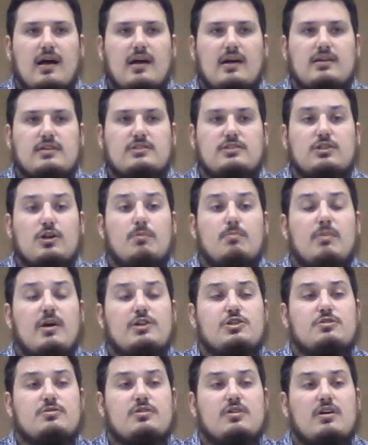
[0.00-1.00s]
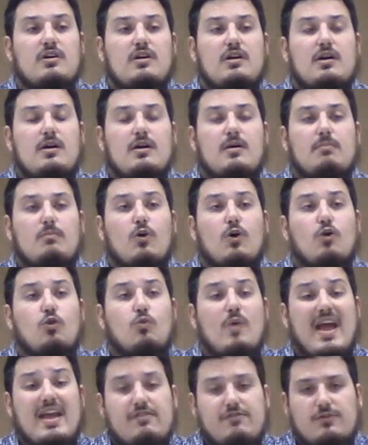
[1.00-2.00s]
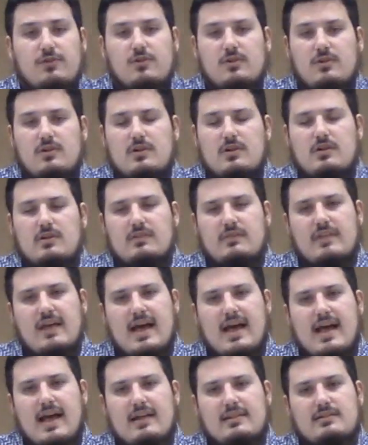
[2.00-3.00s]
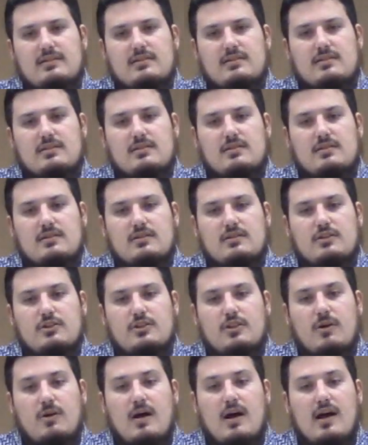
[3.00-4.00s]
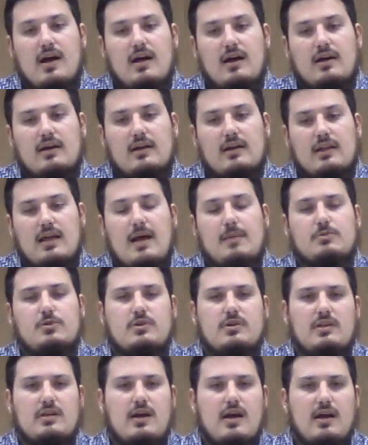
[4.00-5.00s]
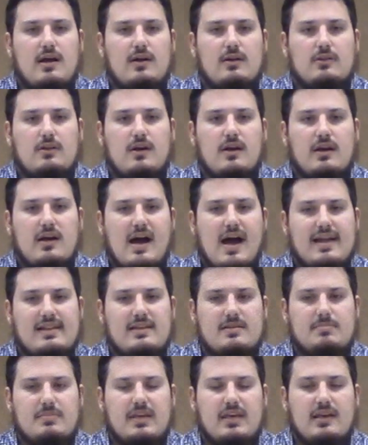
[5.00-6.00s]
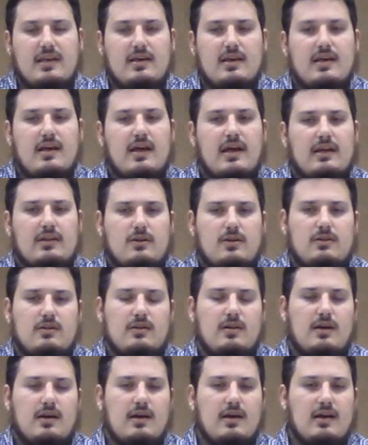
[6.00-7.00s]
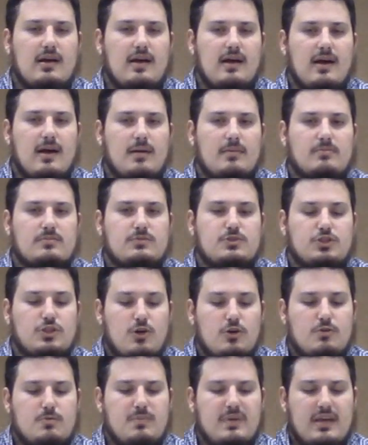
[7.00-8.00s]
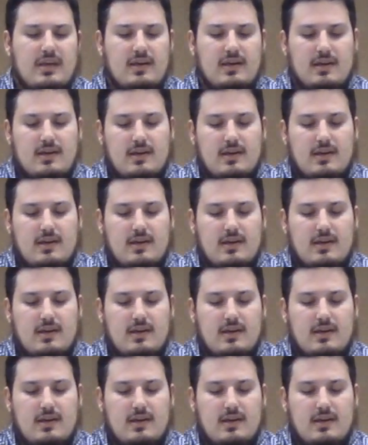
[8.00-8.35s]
so much more grateful that, alhamdulillah, Allah guided me and Allah showed me